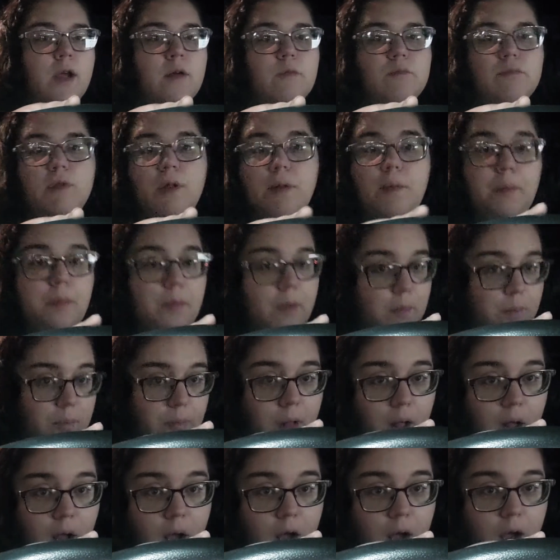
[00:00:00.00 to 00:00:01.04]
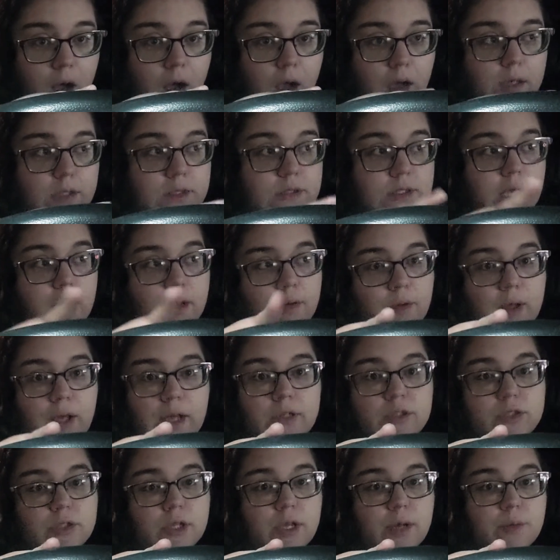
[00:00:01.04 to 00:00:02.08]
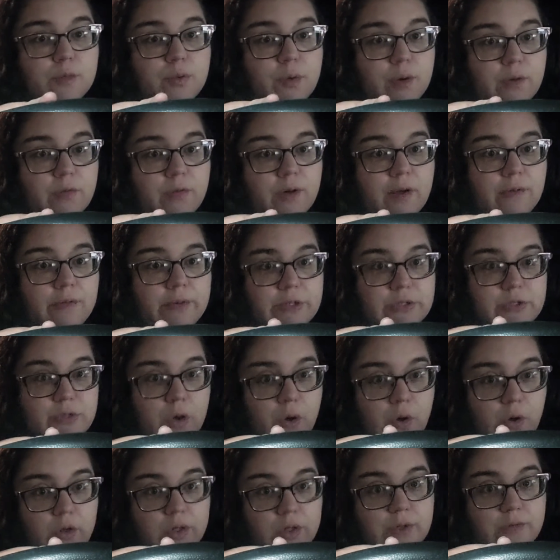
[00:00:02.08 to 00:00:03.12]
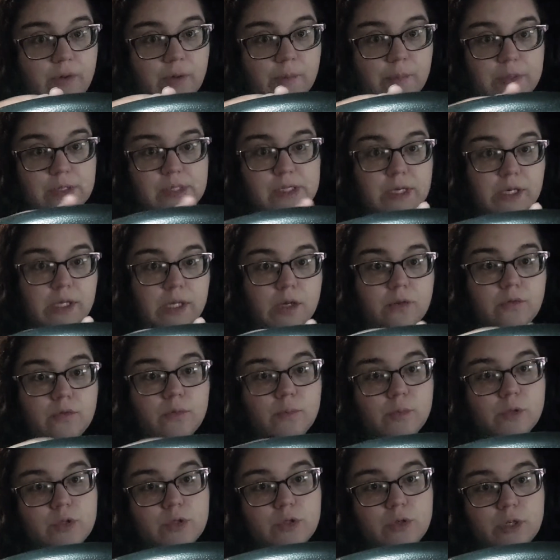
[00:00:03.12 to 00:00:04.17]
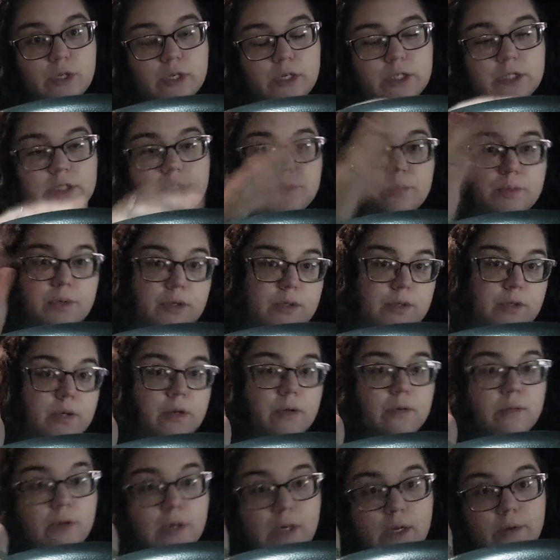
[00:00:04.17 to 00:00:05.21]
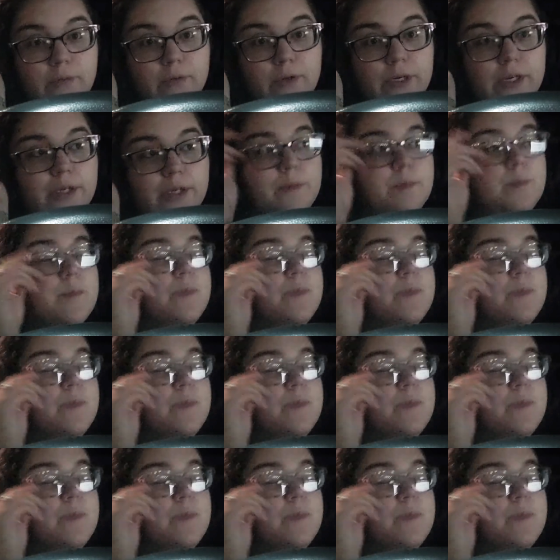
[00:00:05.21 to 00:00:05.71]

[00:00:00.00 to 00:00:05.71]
Blah, blah, blah. And it's like, well, actually, I'm 25 years old. I've had my CDL for almost 2 years, but, whatever.